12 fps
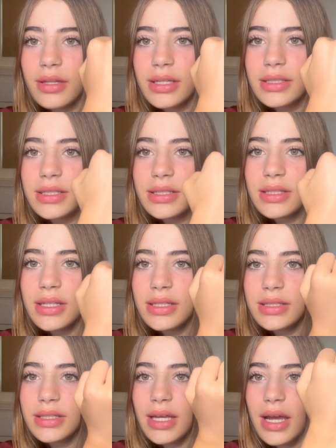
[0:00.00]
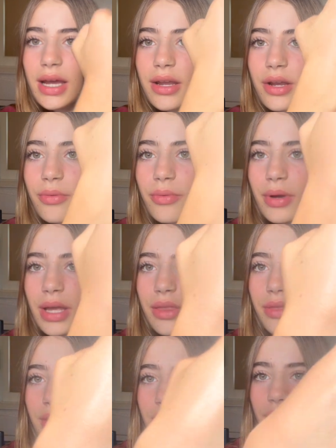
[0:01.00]
This is the side
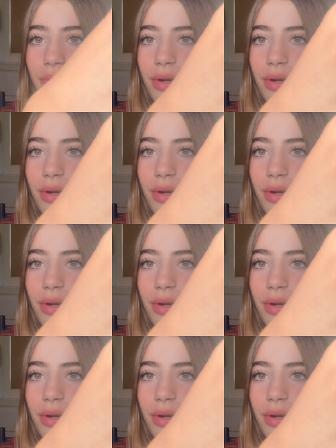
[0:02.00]
with it.